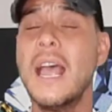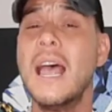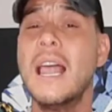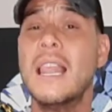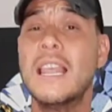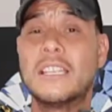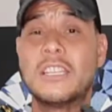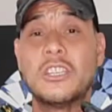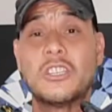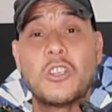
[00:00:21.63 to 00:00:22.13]

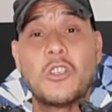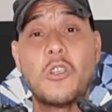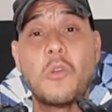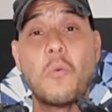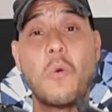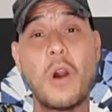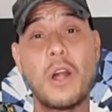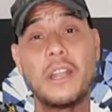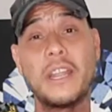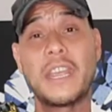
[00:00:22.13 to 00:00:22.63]
Listen, so you
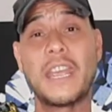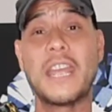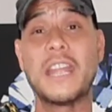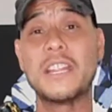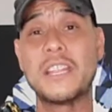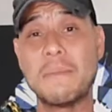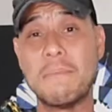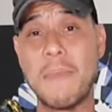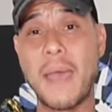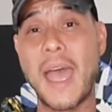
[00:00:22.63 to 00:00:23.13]
want to get
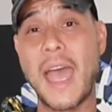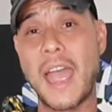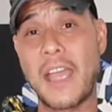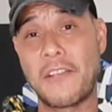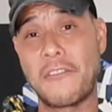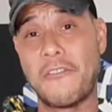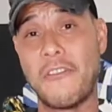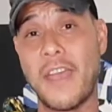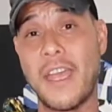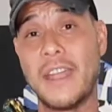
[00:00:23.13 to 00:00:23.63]
the
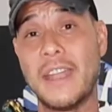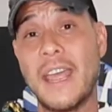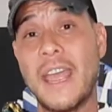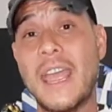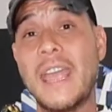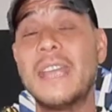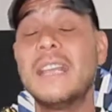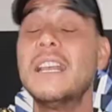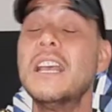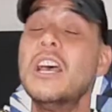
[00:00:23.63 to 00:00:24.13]
Magfed,
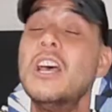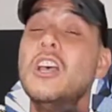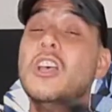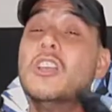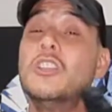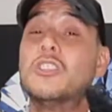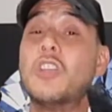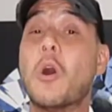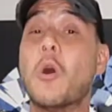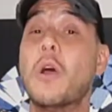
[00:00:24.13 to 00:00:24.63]
eh?
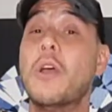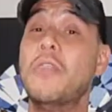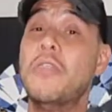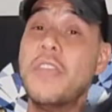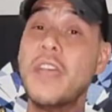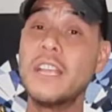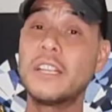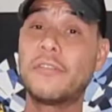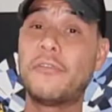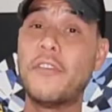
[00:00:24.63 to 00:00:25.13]
So in
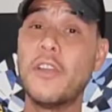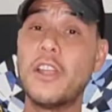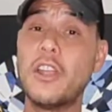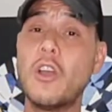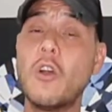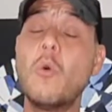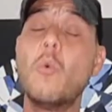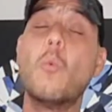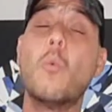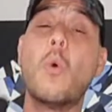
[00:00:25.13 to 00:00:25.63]
this
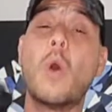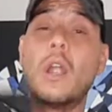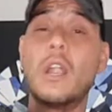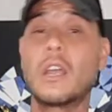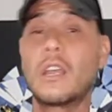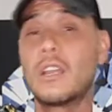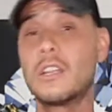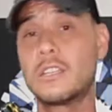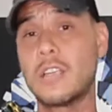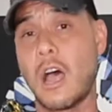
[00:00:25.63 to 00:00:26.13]
video, what I'm
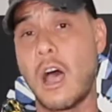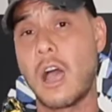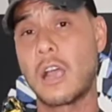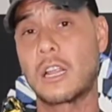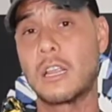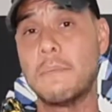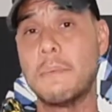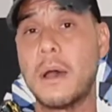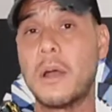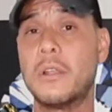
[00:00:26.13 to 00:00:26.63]
going to talk
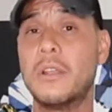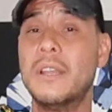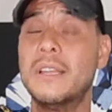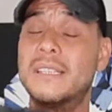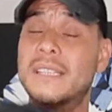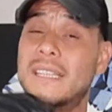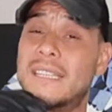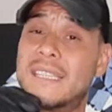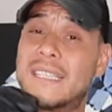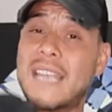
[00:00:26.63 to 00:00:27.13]
about is
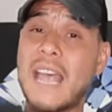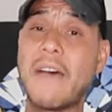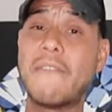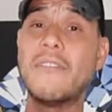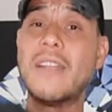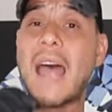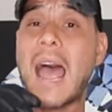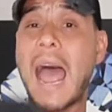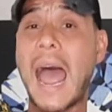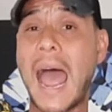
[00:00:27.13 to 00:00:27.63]
the 7
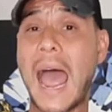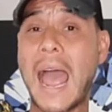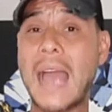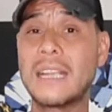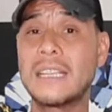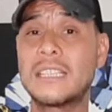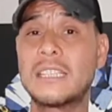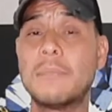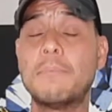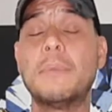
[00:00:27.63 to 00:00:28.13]

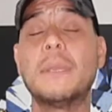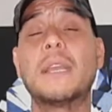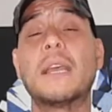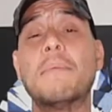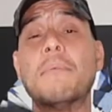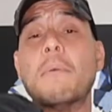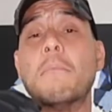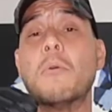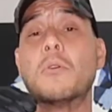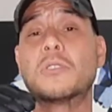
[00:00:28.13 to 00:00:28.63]
hacks to
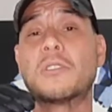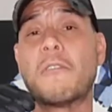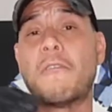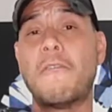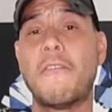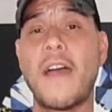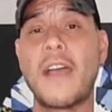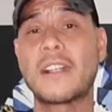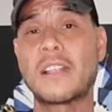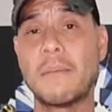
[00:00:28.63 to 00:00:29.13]
become the most
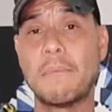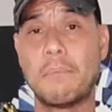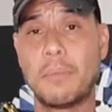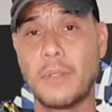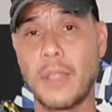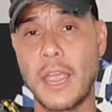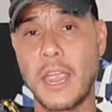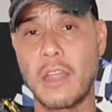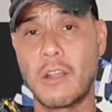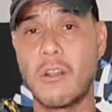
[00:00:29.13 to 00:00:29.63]
effective
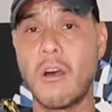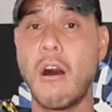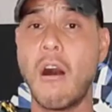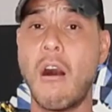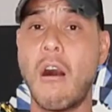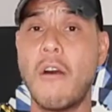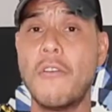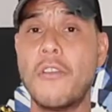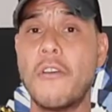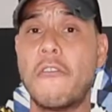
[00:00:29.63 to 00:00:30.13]
player
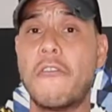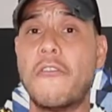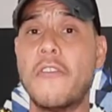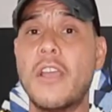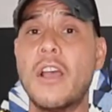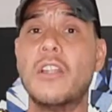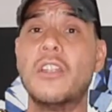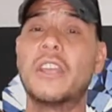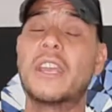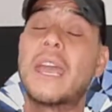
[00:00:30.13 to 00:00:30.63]
on the
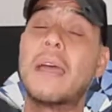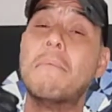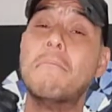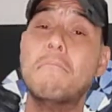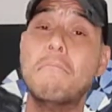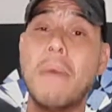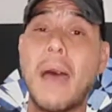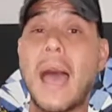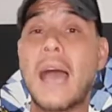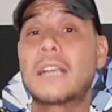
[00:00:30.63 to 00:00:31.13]
field to get
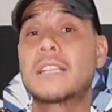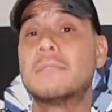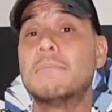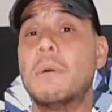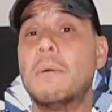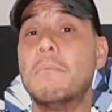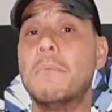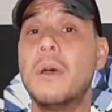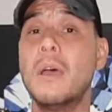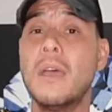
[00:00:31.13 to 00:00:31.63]
maximum